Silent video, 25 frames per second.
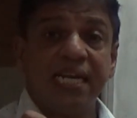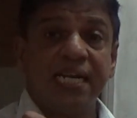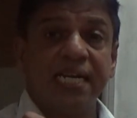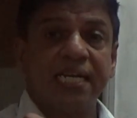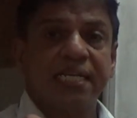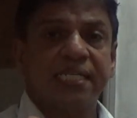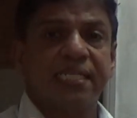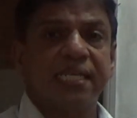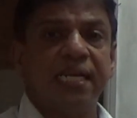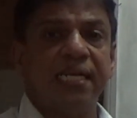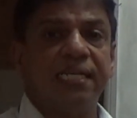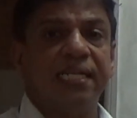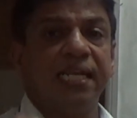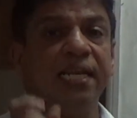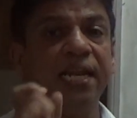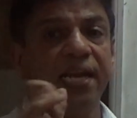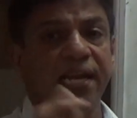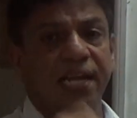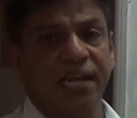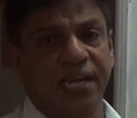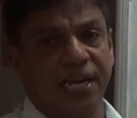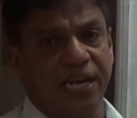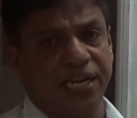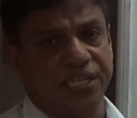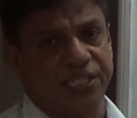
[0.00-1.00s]
result in
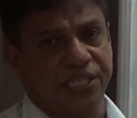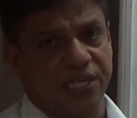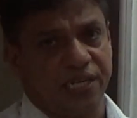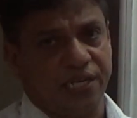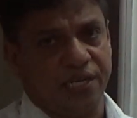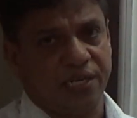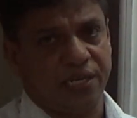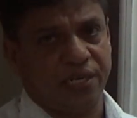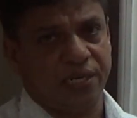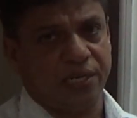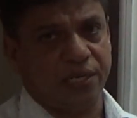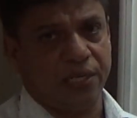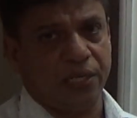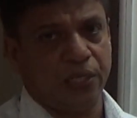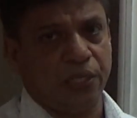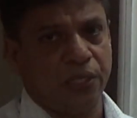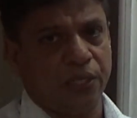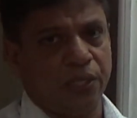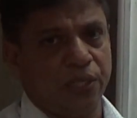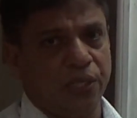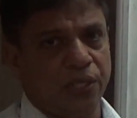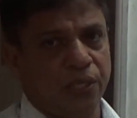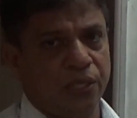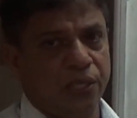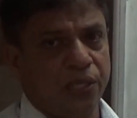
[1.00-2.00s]
integration.
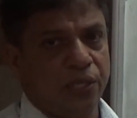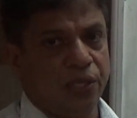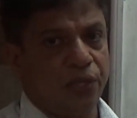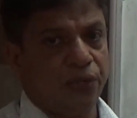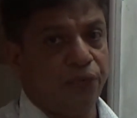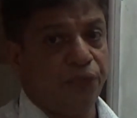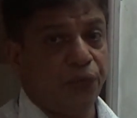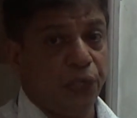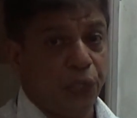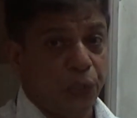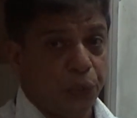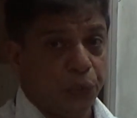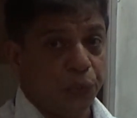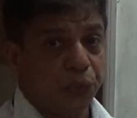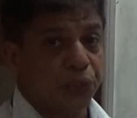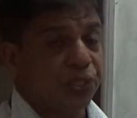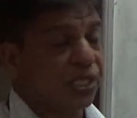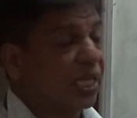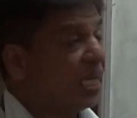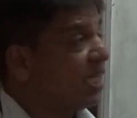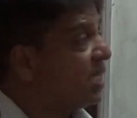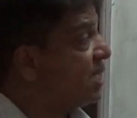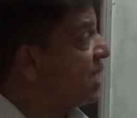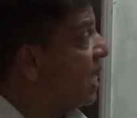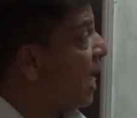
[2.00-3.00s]

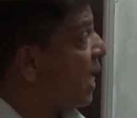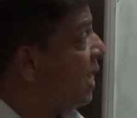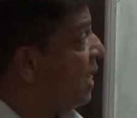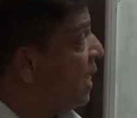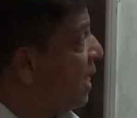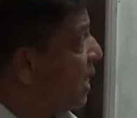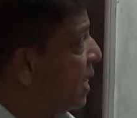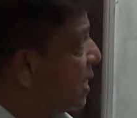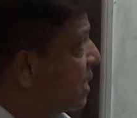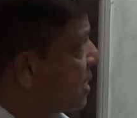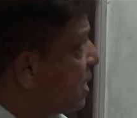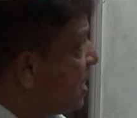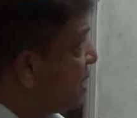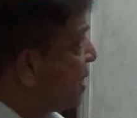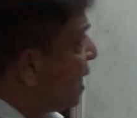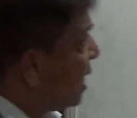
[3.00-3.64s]
That